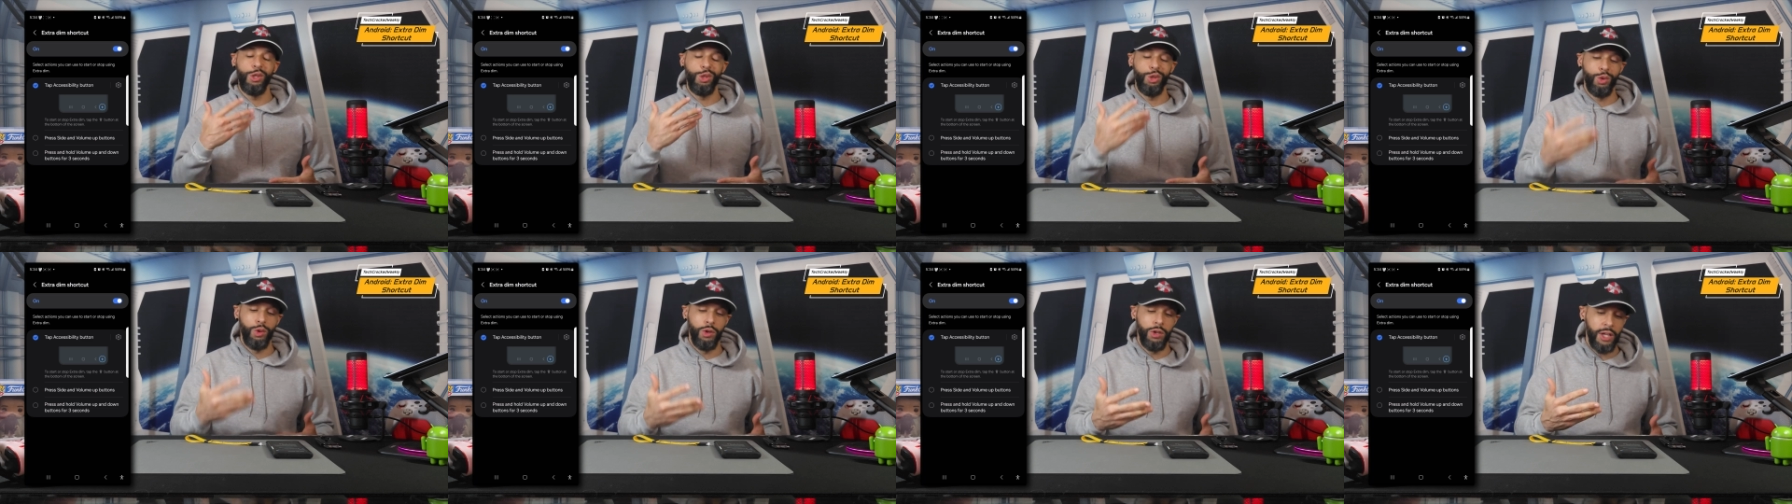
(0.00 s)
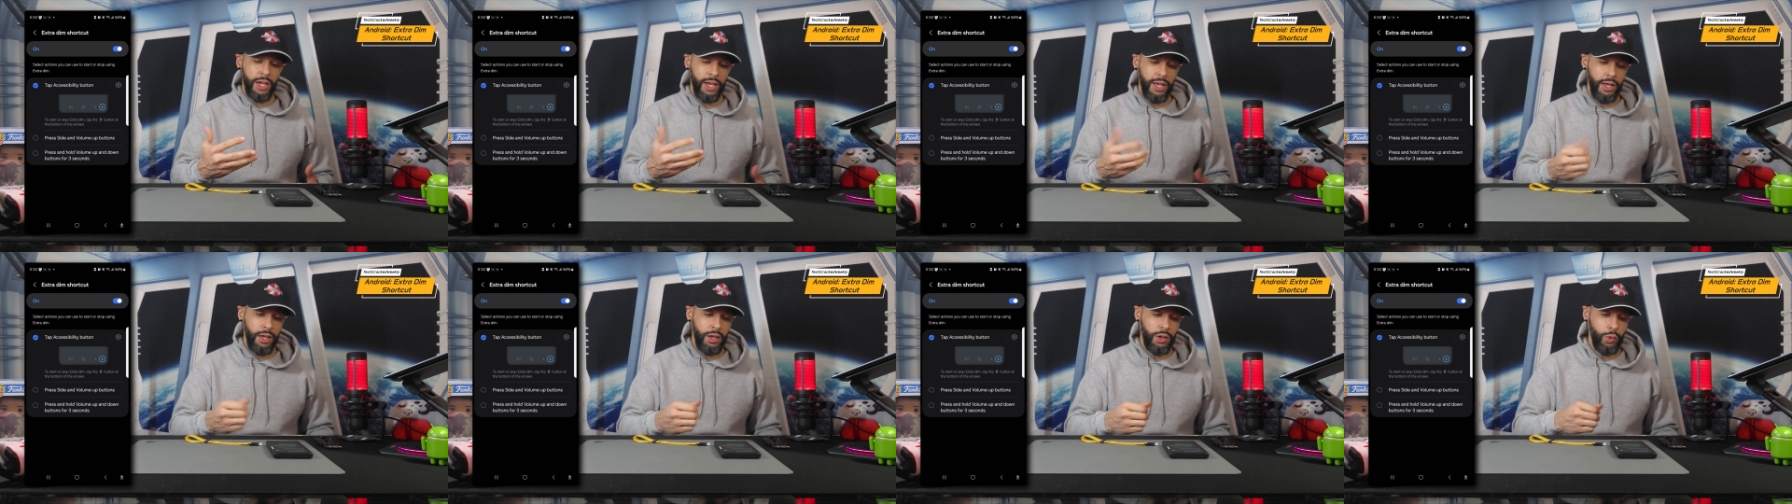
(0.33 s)
you
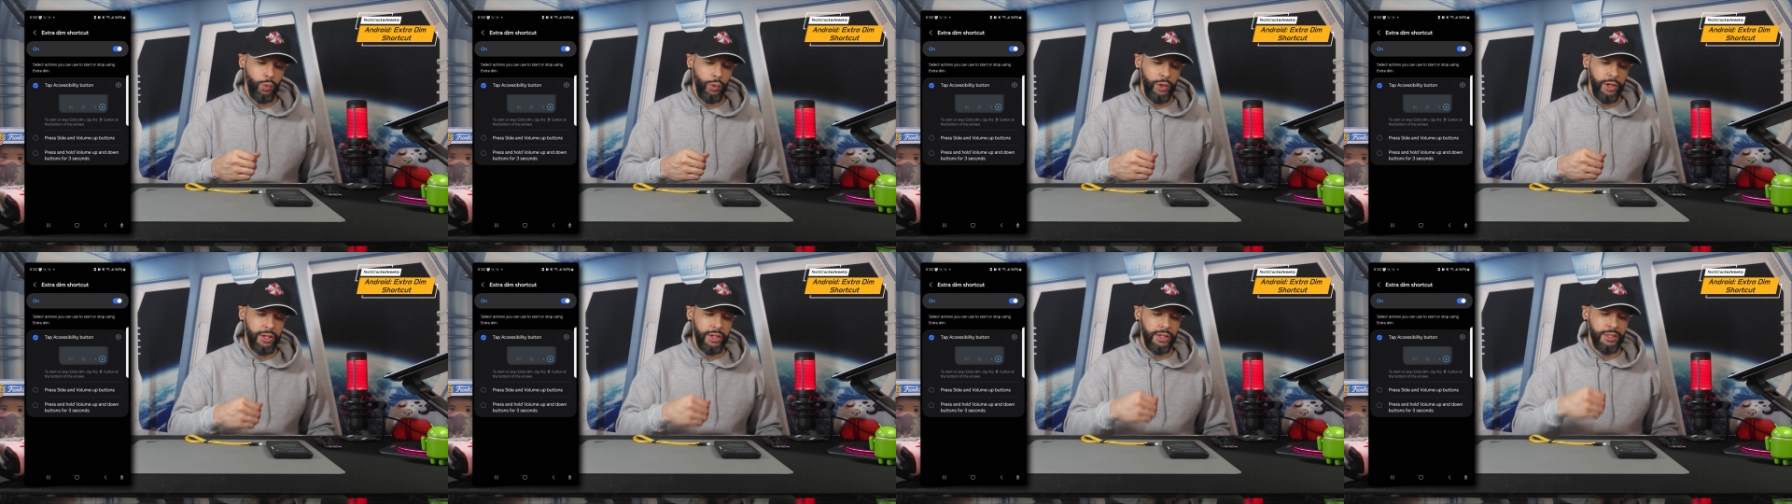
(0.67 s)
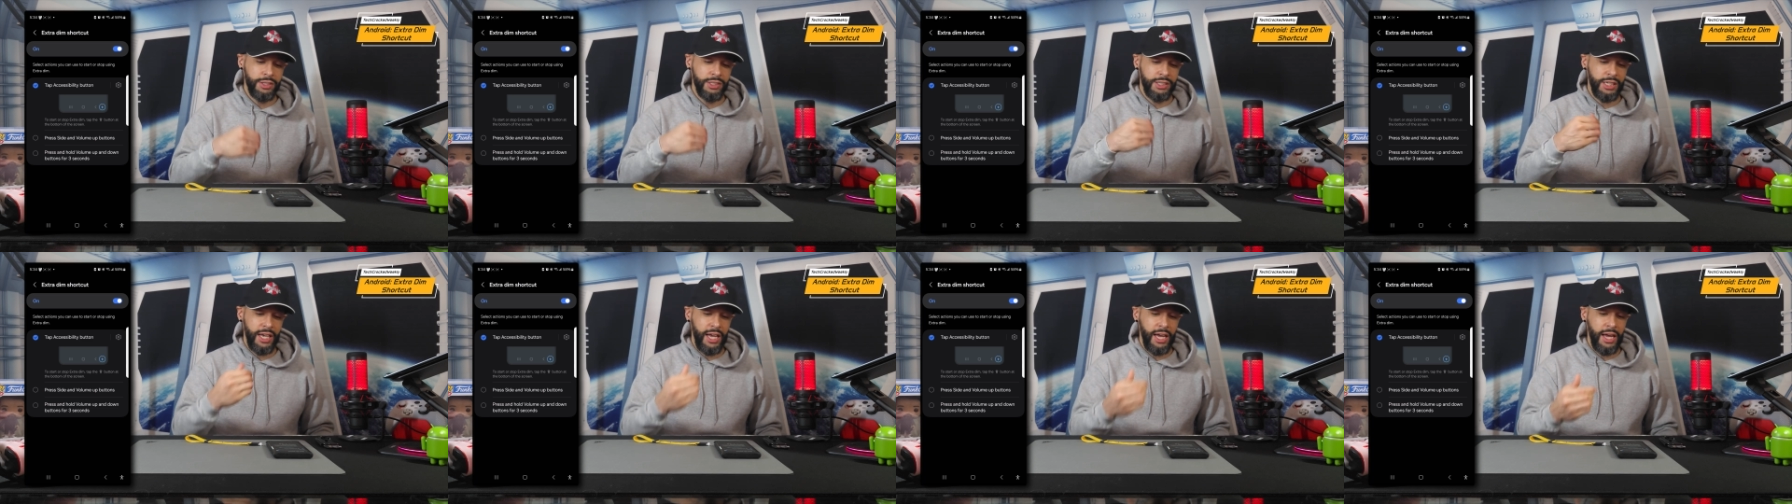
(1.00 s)
like, we can
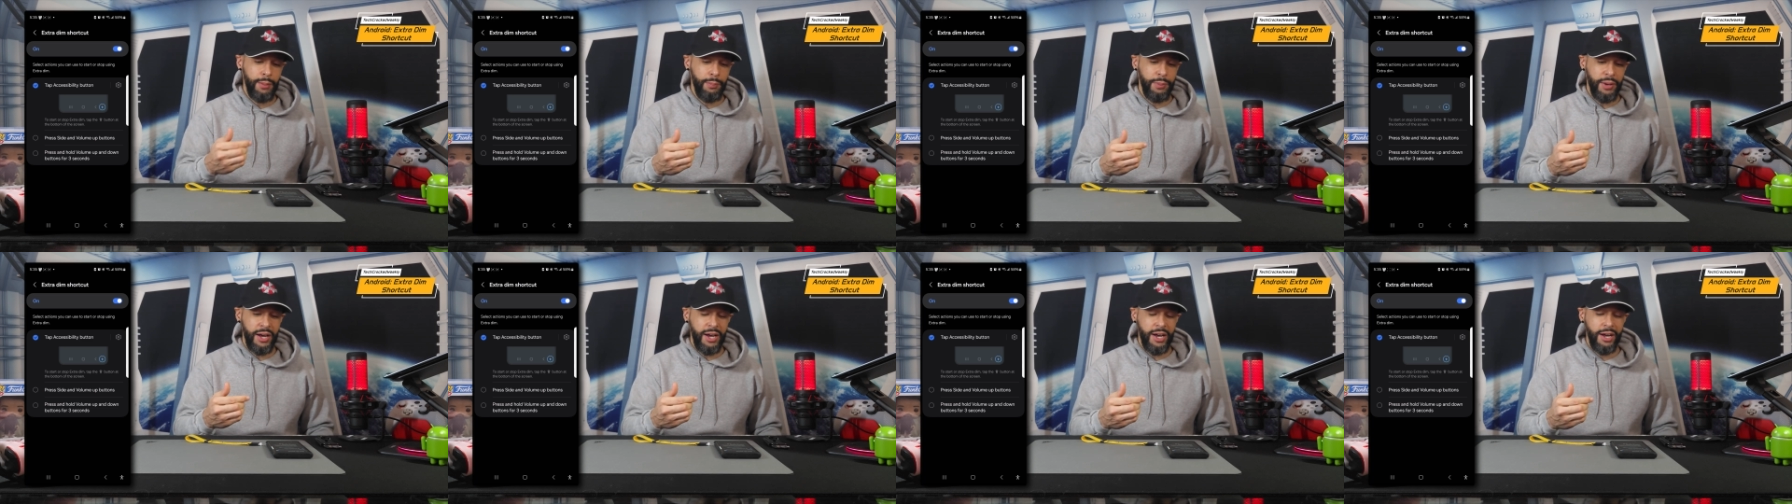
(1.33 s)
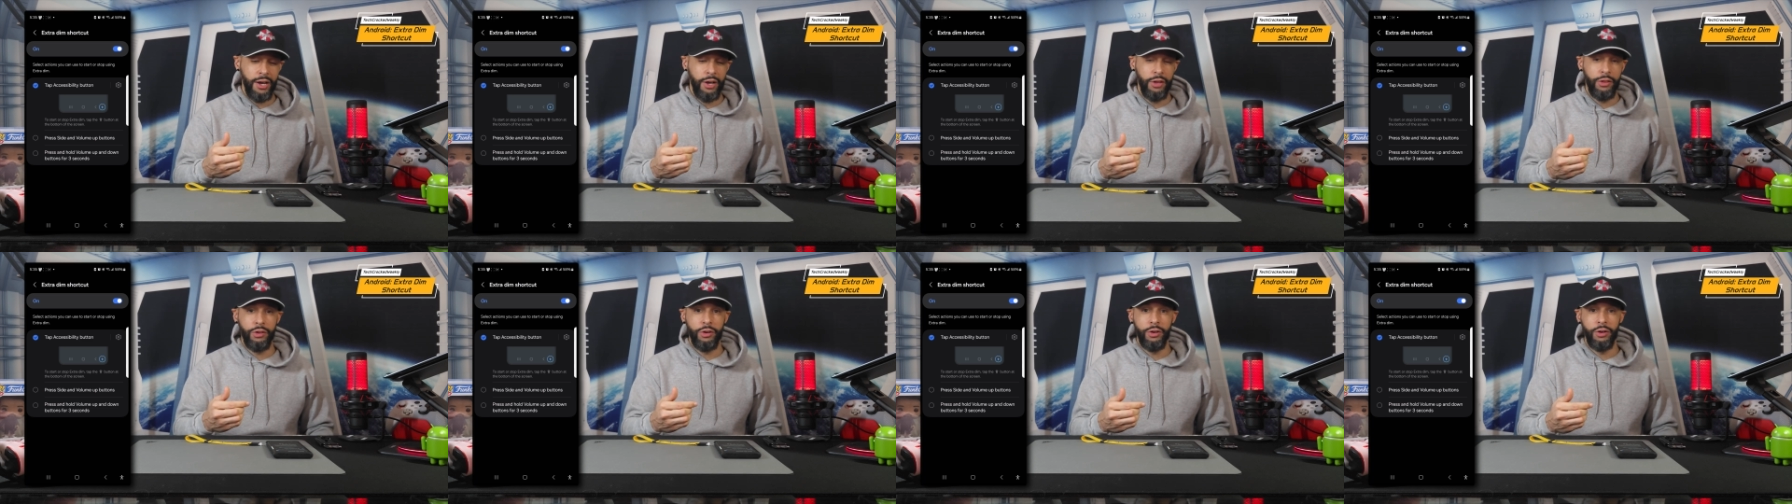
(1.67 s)
tap
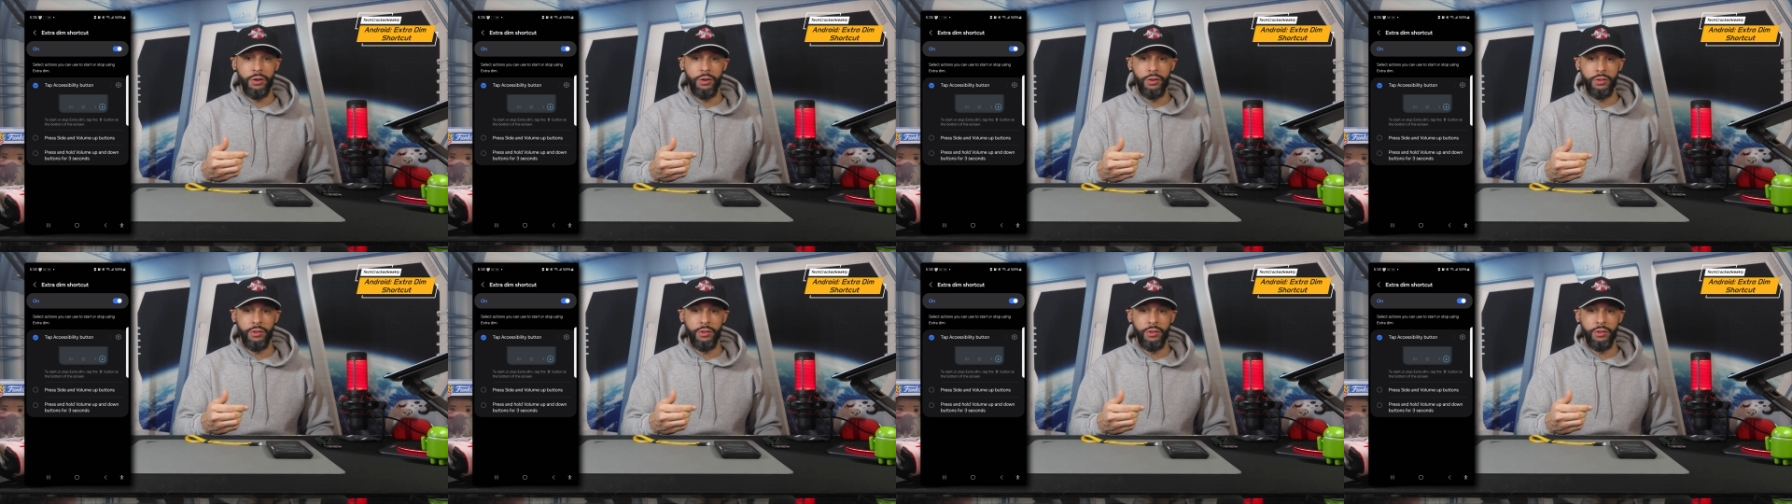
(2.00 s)
either